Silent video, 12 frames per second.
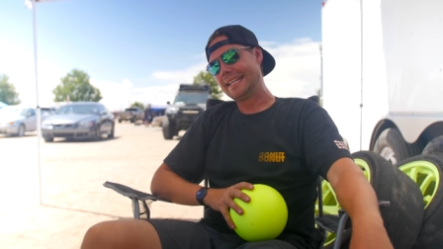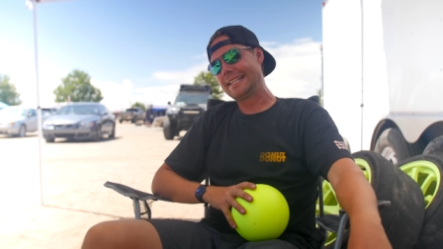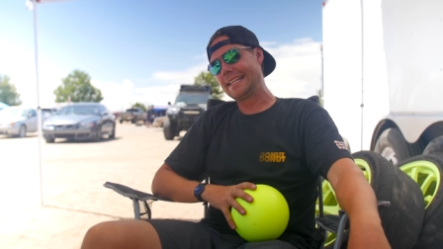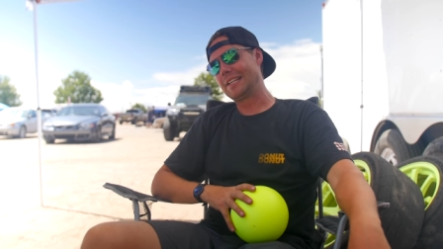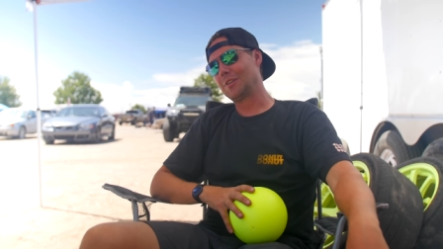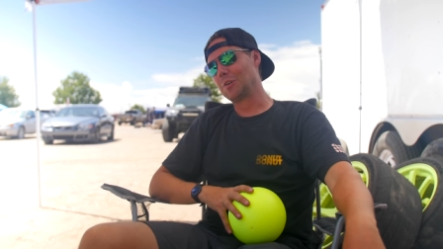It
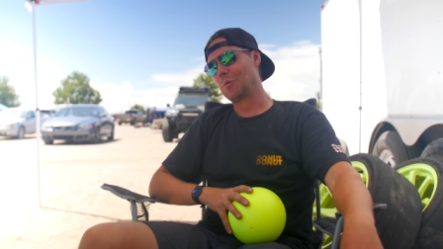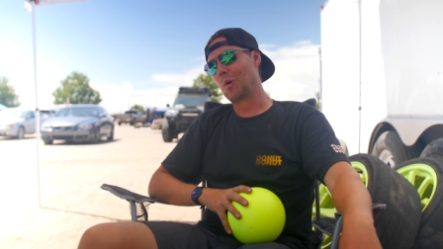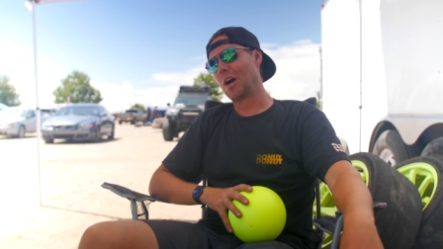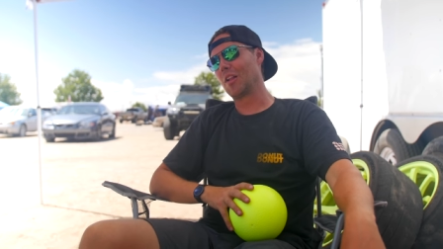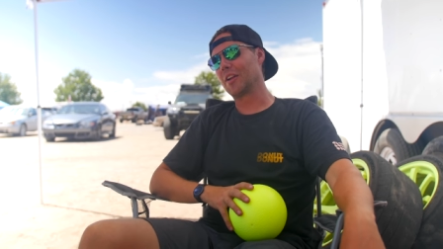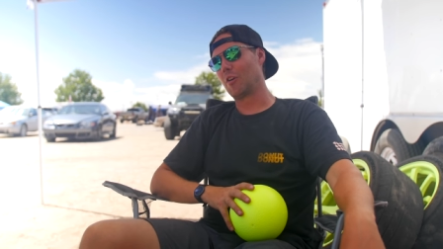didn't do
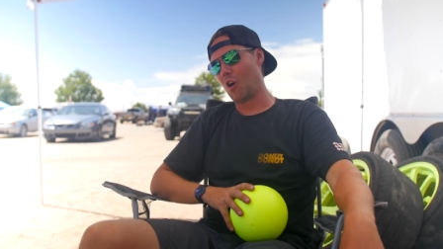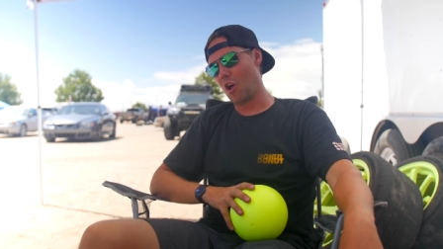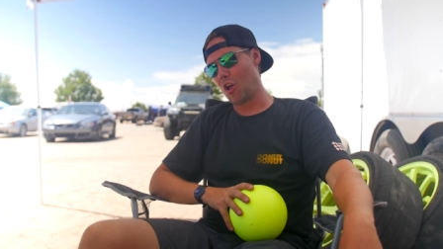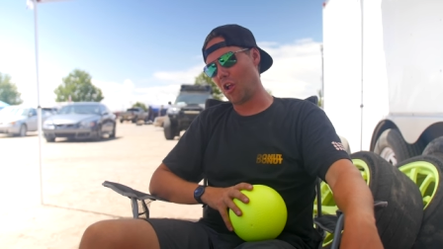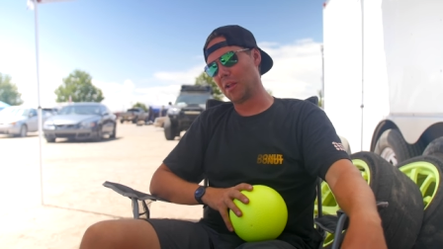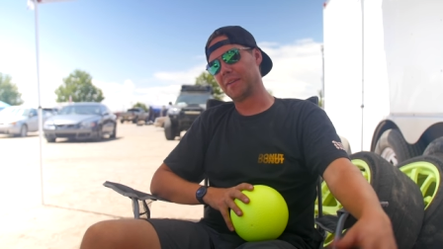well at
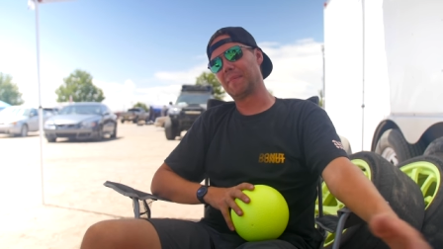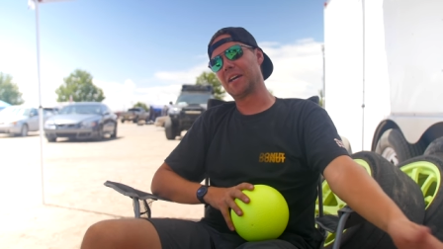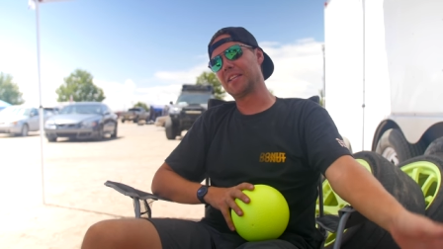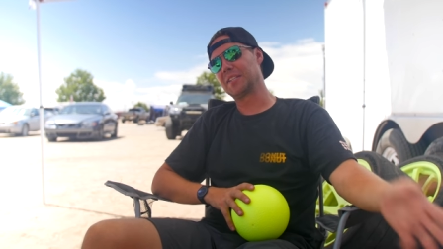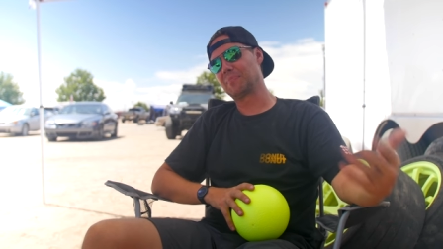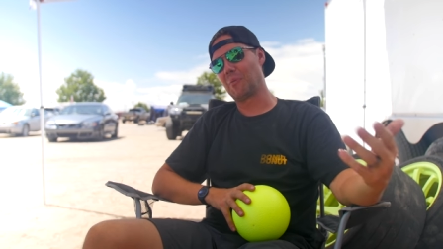all, and
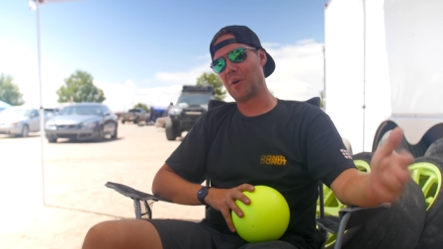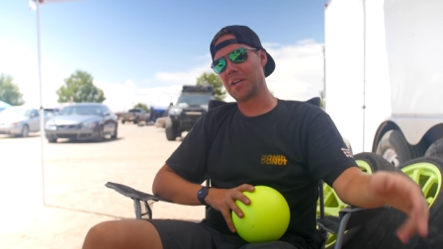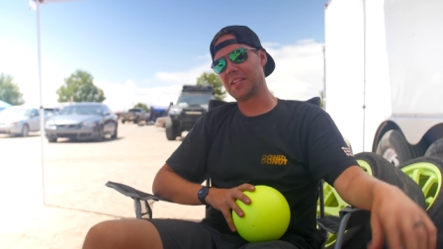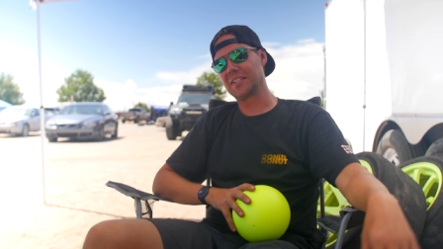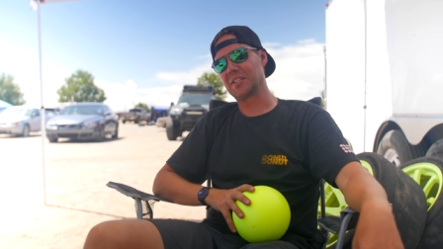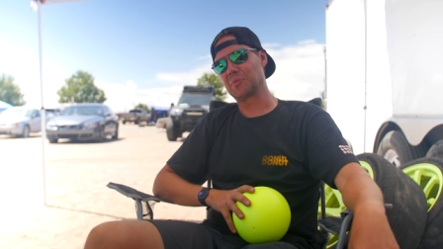by this
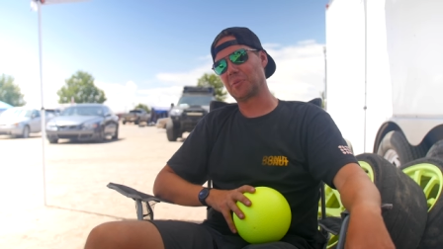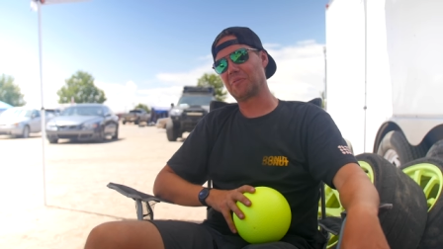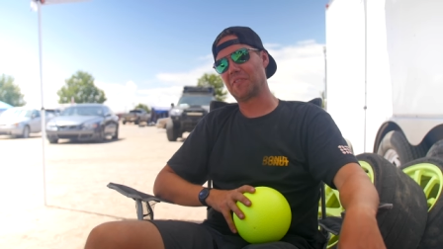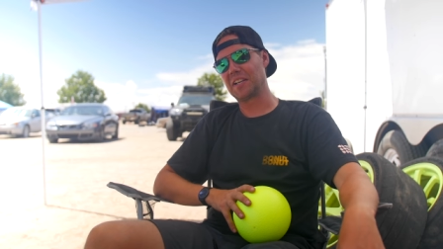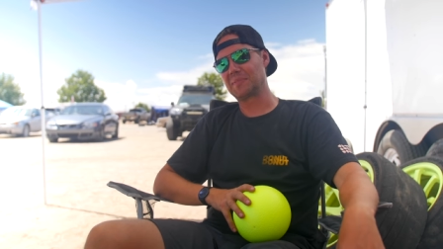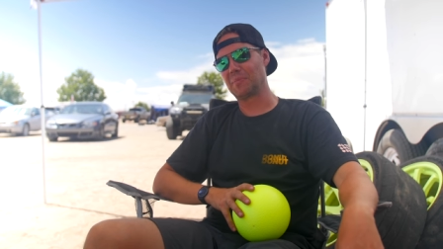point, this is when
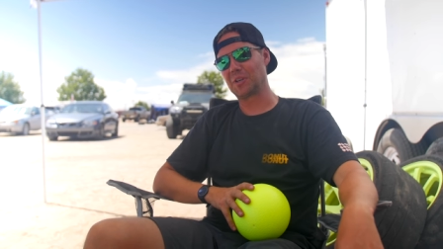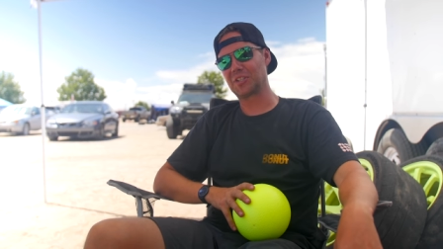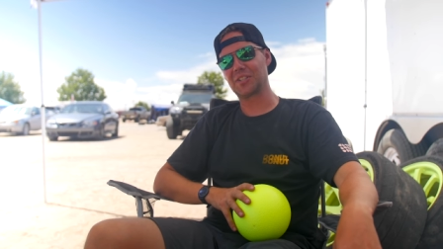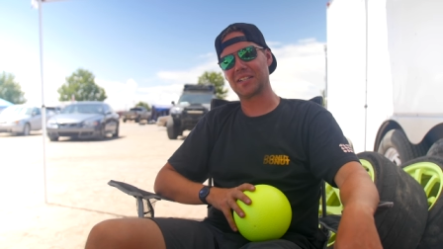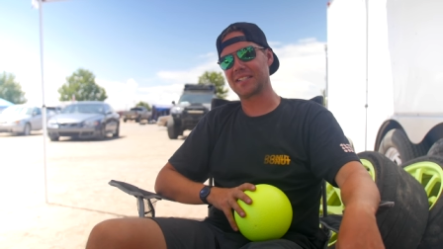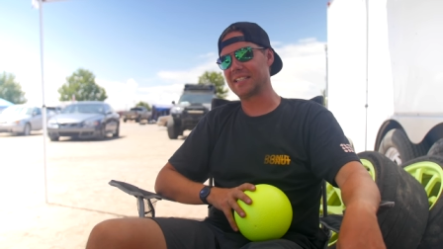Facebook
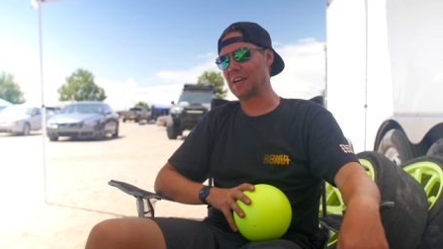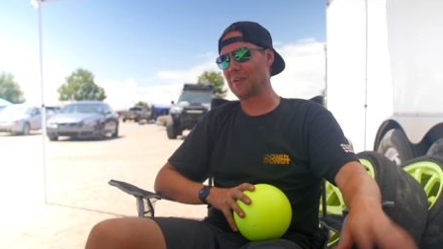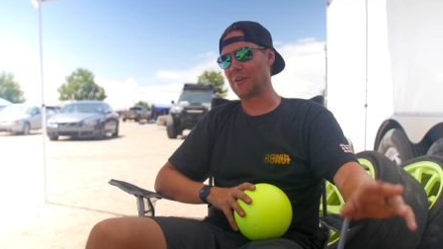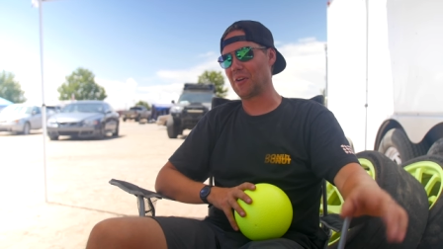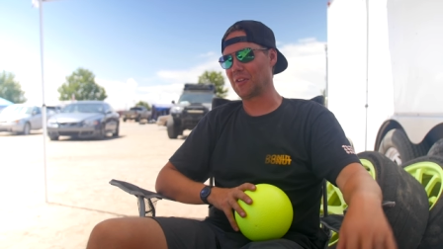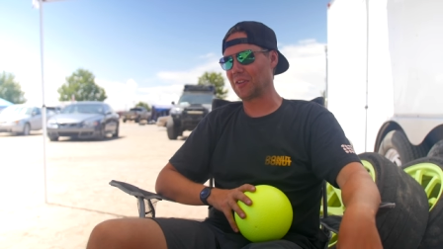shuts
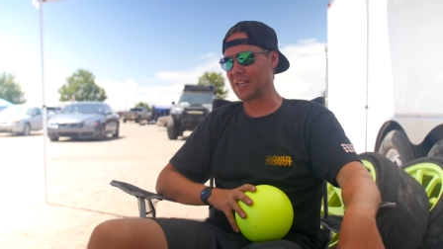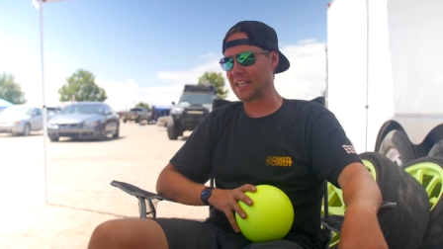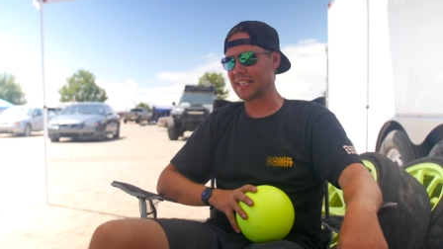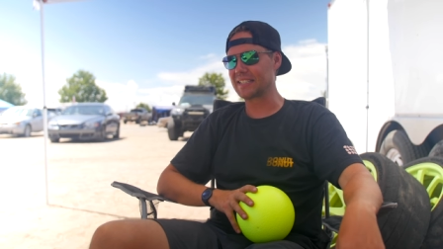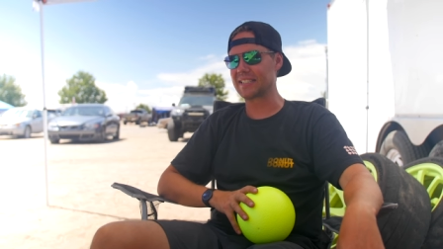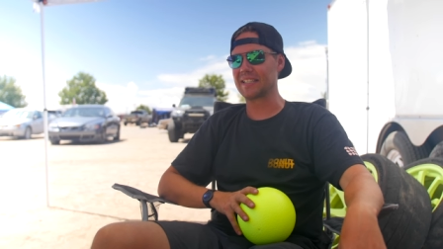down all the
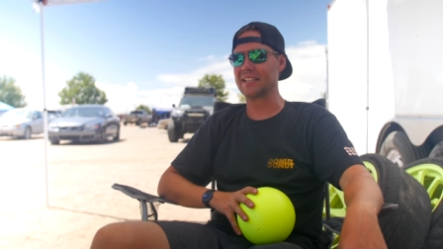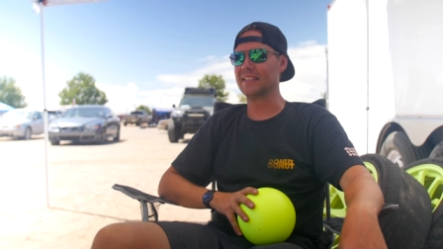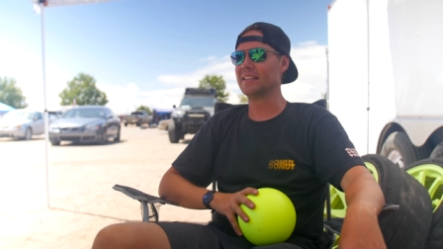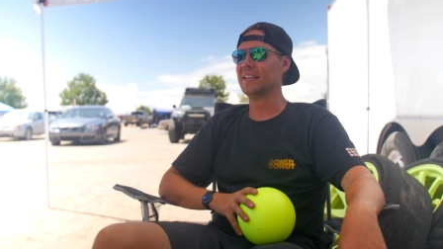links and